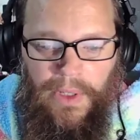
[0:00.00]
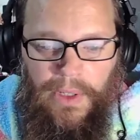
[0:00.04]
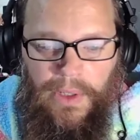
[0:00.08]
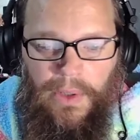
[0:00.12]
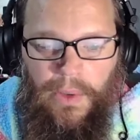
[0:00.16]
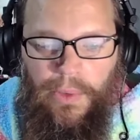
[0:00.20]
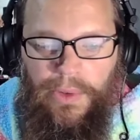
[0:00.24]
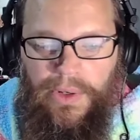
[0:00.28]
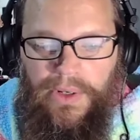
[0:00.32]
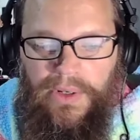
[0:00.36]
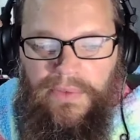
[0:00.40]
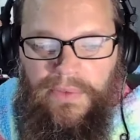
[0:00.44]

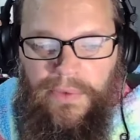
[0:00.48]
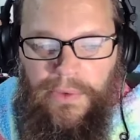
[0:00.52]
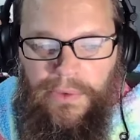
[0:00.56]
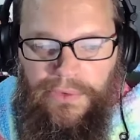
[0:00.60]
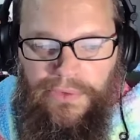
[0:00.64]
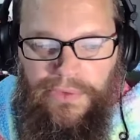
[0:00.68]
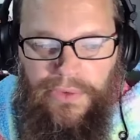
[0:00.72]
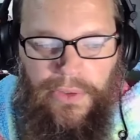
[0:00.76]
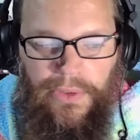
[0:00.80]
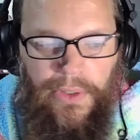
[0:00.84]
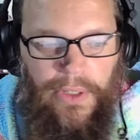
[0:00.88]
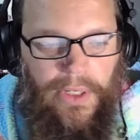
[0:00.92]
According to
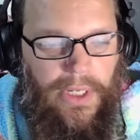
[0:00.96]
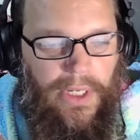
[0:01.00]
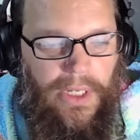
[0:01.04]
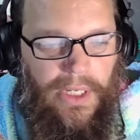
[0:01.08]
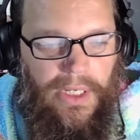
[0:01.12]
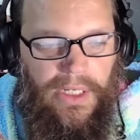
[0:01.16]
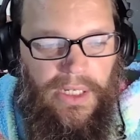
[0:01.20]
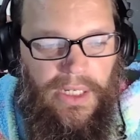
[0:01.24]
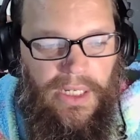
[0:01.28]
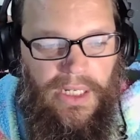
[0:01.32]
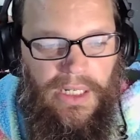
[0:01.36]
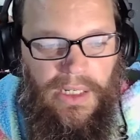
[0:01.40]
Vulture,
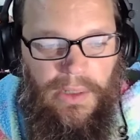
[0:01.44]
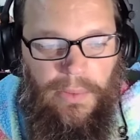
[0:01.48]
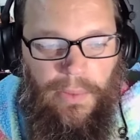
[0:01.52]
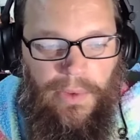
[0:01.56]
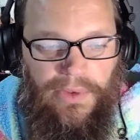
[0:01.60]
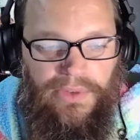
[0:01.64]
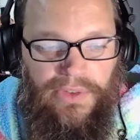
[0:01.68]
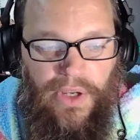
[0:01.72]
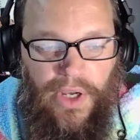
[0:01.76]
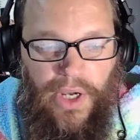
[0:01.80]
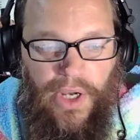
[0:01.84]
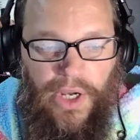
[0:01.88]
Nina
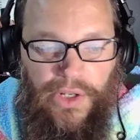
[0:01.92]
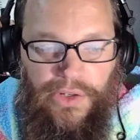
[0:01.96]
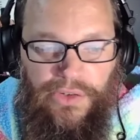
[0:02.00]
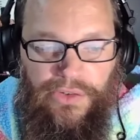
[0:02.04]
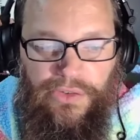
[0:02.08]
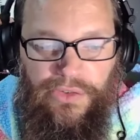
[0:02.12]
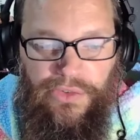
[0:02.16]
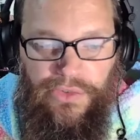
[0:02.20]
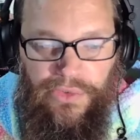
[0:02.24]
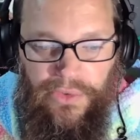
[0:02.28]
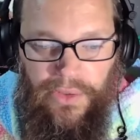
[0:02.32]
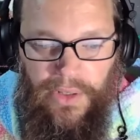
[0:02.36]
was
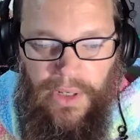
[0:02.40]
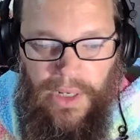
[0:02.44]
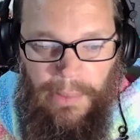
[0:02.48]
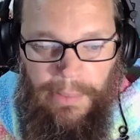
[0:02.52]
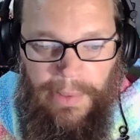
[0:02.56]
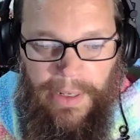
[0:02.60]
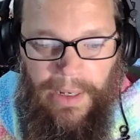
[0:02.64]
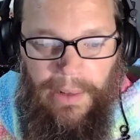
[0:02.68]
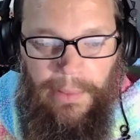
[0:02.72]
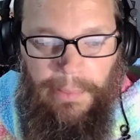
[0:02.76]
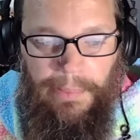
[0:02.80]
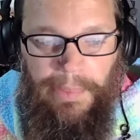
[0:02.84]
unsure
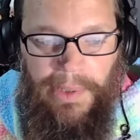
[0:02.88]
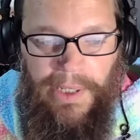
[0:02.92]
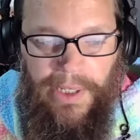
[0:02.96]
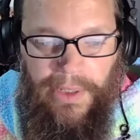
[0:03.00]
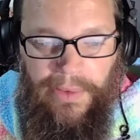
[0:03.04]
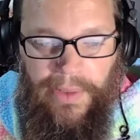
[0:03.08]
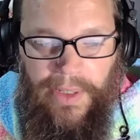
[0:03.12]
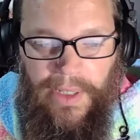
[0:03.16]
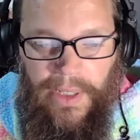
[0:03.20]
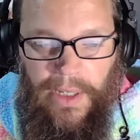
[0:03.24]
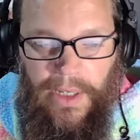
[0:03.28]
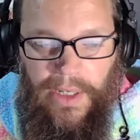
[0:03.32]
about
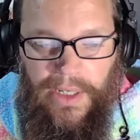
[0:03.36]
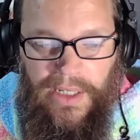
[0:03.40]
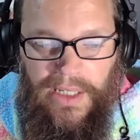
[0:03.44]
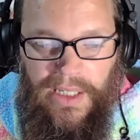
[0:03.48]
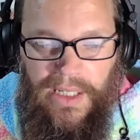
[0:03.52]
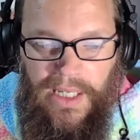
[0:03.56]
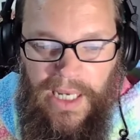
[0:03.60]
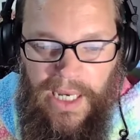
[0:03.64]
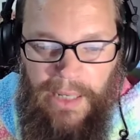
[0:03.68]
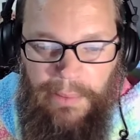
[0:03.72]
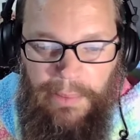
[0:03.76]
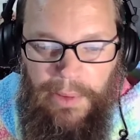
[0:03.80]
appearing on
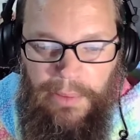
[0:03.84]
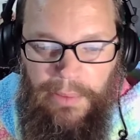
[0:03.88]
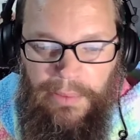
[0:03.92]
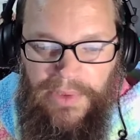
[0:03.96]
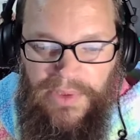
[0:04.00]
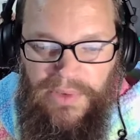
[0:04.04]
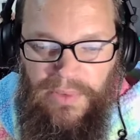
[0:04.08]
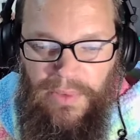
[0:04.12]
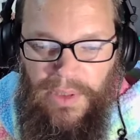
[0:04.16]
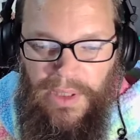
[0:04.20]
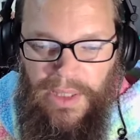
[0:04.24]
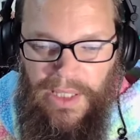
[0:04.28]
camera and
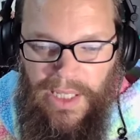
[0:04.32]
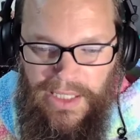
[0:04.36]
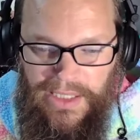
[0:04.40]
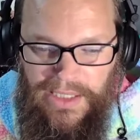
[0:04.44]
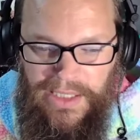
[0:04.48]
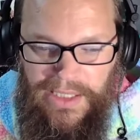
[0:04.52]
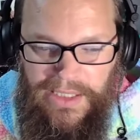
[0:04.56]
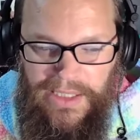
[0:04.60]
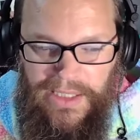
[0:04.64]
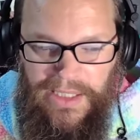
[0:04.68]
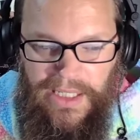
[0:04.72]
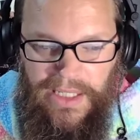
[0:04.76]
was
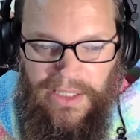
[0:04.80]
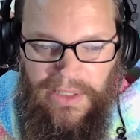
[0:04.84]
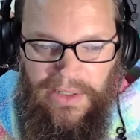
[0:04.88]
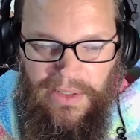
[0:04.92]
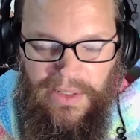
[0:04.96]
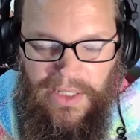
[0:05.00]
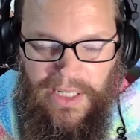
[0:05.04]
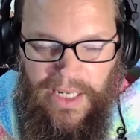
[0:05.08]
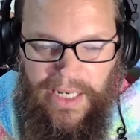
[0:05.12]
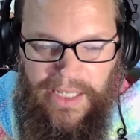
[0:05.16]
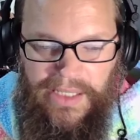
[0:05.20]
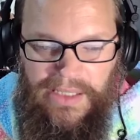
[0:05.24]
reluctant to get
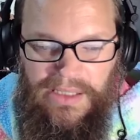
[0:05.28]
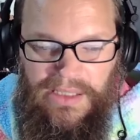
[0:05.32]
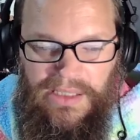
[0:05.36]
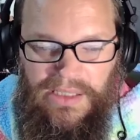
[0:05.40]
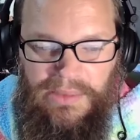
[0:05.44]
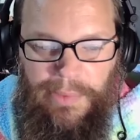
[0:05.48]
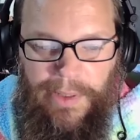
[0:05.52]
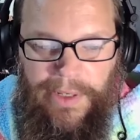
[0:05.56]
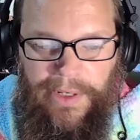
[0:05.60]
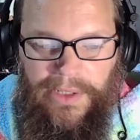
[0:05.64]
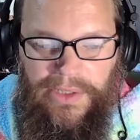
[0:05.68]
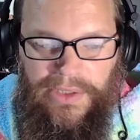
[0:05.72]
engaged
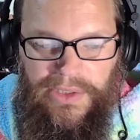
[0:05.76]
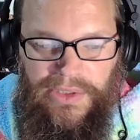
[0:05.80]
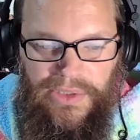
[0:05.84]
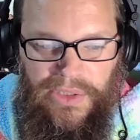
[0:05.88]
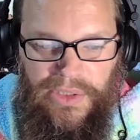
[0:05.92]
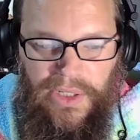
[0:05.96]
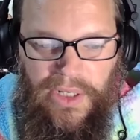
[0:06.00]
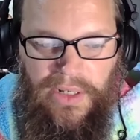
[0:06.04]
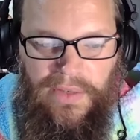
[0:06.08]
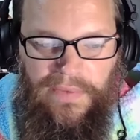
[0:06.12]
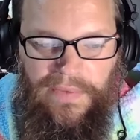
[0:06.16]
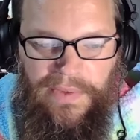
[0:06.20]
despite her
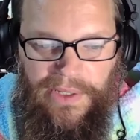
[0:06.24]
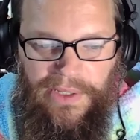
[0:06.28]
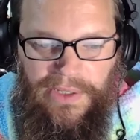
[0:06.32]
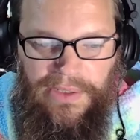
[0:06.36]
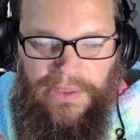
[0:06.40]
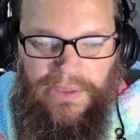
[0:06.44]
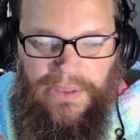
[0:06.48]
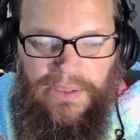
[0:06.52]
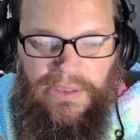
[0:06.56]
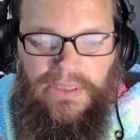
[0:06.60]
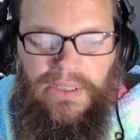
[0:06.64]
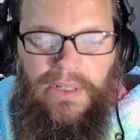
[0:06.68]
strong
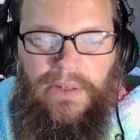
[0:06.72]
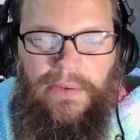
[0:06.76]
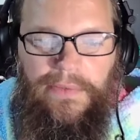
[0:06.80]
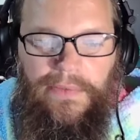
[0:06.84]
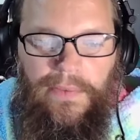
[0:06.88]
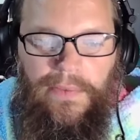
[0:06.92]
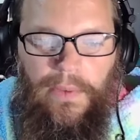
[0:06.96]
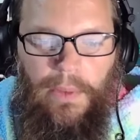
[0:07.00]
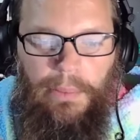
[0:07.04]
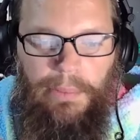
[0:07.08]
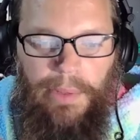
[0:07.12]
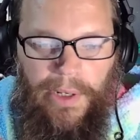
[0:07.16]
feelings
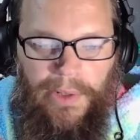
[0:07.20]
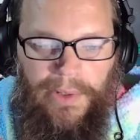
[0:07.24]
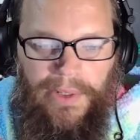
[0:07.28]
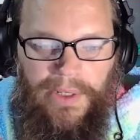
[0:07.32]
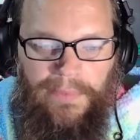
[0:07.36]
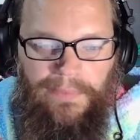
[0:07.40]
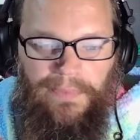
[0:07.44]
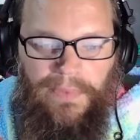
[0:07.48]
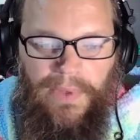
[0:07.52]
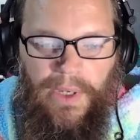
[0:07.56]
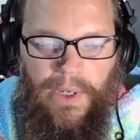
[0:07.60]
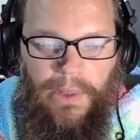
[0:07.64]
for
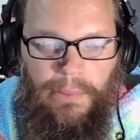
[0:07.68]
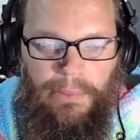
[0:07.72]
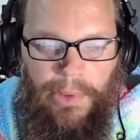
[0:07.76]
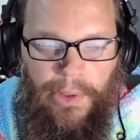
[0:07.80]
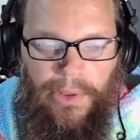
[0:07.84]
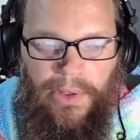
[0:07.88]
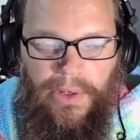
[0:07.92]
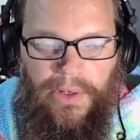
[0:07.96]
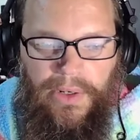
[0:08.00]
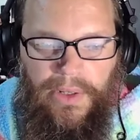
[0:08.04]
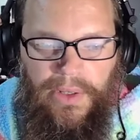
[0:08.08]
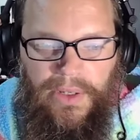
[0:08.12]
Bowden.
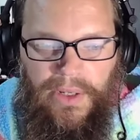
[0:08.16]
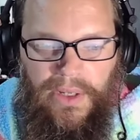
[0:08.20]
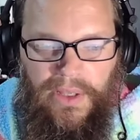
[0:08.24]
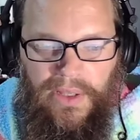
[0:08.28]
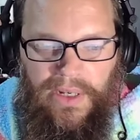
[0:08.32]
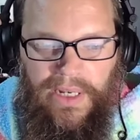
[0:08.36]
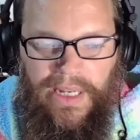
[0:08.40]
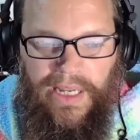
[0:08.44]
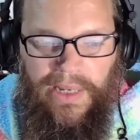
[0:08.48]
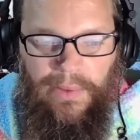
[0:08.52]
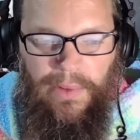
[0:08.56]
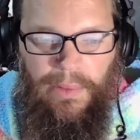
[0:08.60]
Bowden, on the
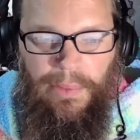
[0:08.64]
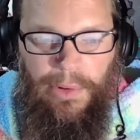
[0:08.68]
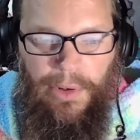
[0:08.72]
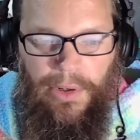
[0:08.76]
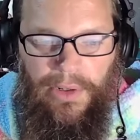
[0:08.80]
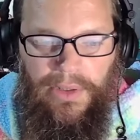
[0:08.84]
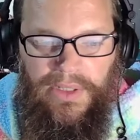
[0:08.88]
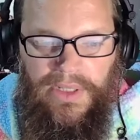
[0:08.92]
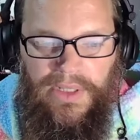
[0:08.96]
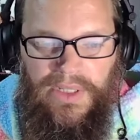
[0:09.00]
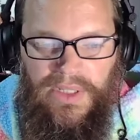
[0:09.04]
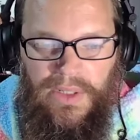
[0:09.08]
other hand,
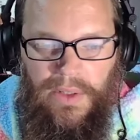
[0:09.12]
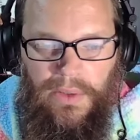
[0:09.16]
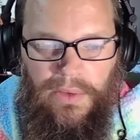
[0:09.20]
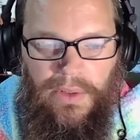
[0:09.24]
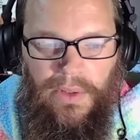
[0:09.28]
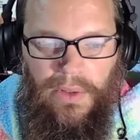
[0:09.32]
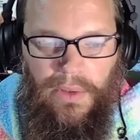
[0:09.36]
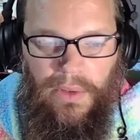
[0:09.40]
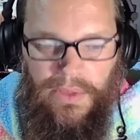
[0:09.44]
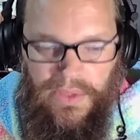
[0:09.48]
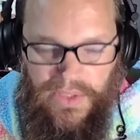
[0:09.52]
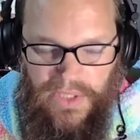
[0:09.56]
reportedly
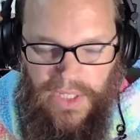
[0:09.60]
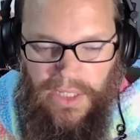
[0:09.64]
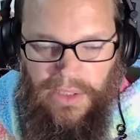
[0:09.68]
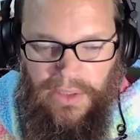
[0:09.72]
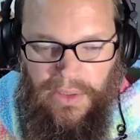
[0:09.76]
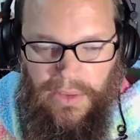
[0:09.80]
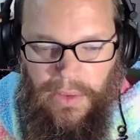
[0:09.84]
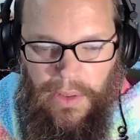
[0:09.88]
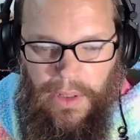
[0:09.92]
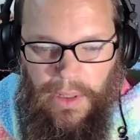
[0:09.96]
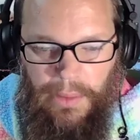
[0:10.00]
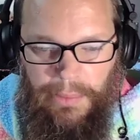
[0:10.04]
no, saw
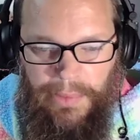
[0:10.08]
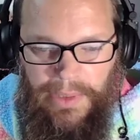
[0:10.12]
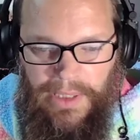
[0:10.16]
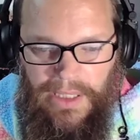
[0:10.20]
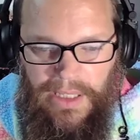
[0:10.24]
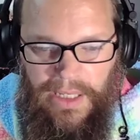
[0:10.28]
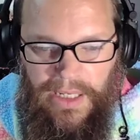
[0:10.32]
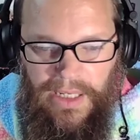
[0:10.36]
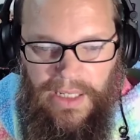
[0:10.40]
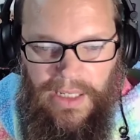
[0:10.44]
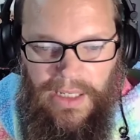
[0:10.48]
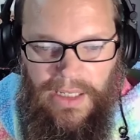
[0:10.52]
no harm in
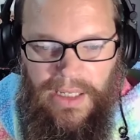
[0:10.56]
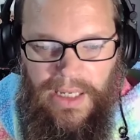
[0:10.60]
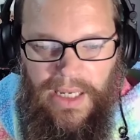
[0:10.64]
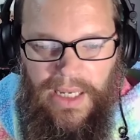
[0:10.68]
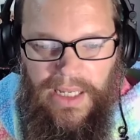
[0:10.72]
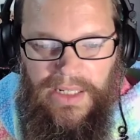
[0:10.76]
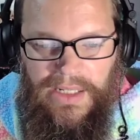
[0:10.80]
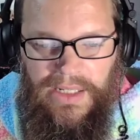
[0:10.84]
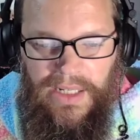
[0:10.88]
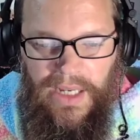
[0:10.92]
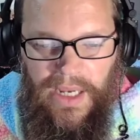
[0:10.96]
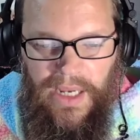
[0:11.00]
getting
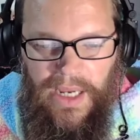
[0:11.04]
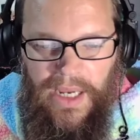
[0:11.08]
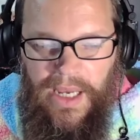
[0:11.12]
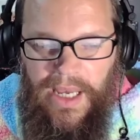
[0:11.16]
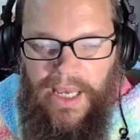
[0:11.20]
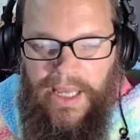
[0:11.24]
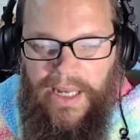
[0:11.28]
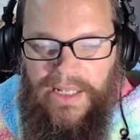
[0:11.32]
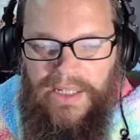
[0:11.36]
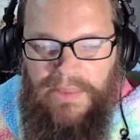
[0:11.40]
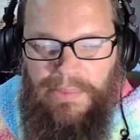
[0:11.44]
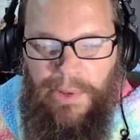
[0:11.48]
engaged,
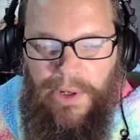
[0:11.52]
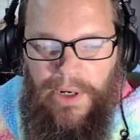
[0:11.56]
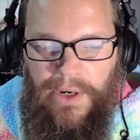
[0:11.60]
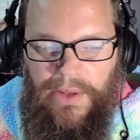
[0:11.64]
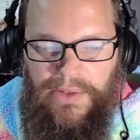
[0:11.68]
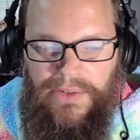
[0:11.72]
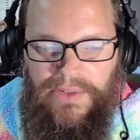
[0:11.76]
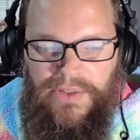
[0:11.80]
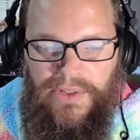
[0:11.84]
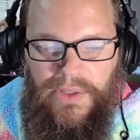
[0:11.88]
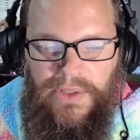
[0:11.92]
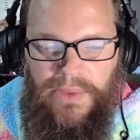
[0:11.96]
and as part of
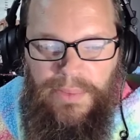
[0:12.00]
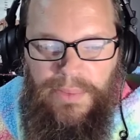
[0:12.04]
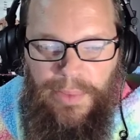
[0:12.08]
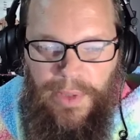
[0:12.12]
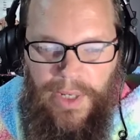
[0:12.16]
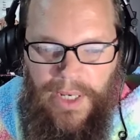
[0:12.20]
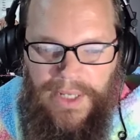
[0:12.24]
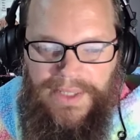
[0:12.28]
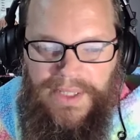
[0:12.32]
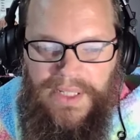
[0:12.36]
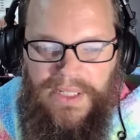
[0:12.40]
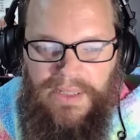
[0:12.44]
the show's
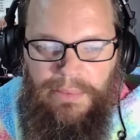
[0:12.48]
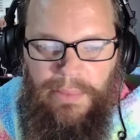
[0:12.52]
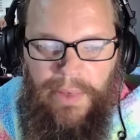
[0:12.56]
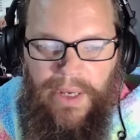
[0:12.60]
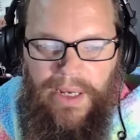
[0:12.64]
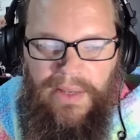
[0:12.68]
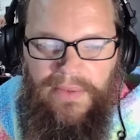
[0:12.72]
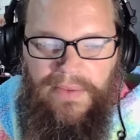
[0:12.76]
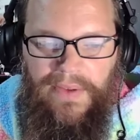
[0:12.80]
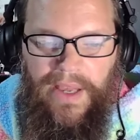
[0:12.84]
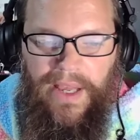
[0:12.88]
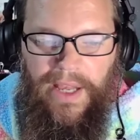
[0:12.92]
process,
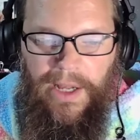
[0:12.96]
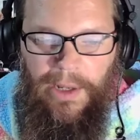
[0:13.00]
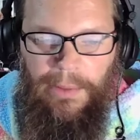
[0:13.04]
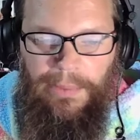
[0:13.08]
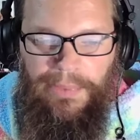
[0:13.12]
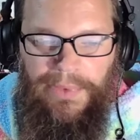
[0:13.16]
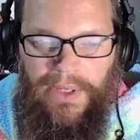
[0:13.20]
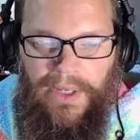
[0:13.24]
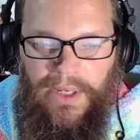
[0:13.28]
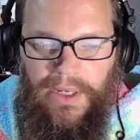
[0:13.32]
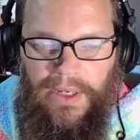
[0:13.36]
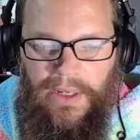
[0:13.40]
might have
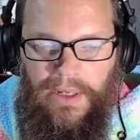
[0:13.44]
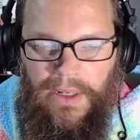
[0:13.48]
helped